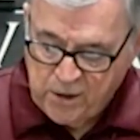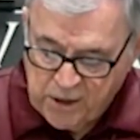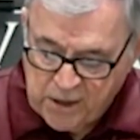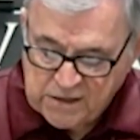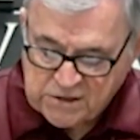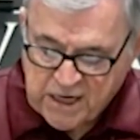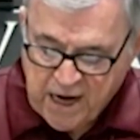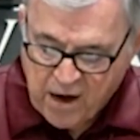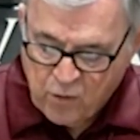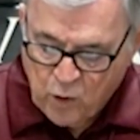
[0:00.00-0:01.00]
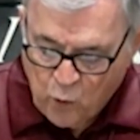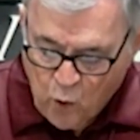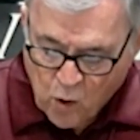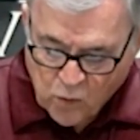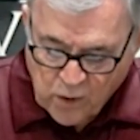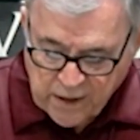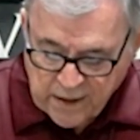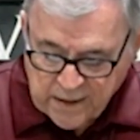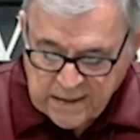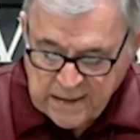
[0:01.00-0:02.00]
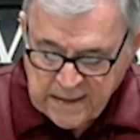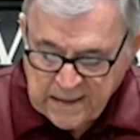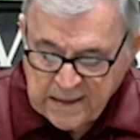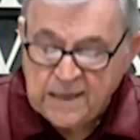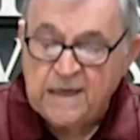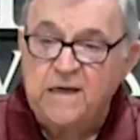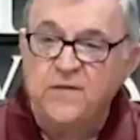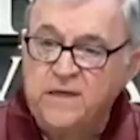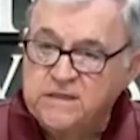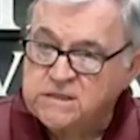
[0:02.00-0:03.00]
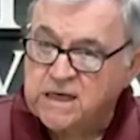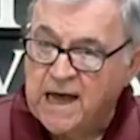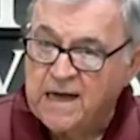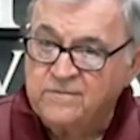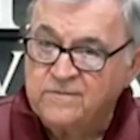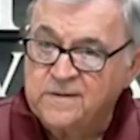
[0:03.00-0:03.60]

does carry reward with it in this life